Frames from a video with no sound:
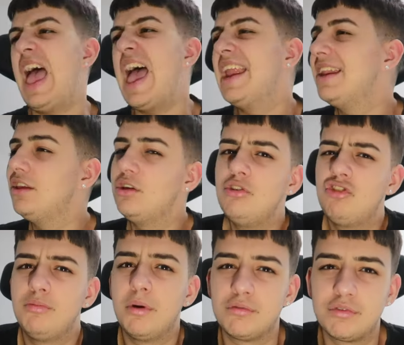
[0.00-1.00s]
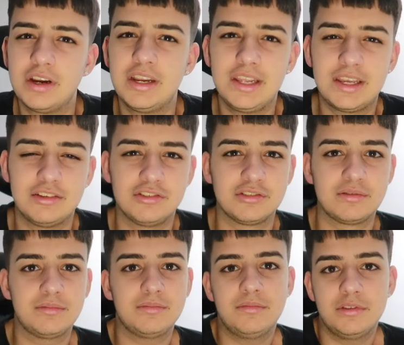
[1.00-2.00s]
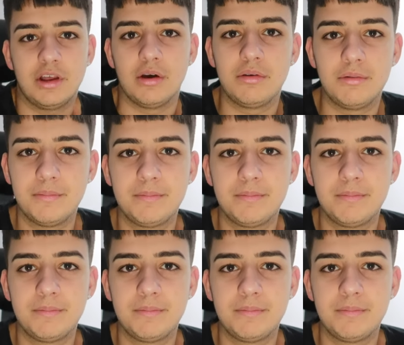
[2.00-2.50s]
any YouTuber really can just you know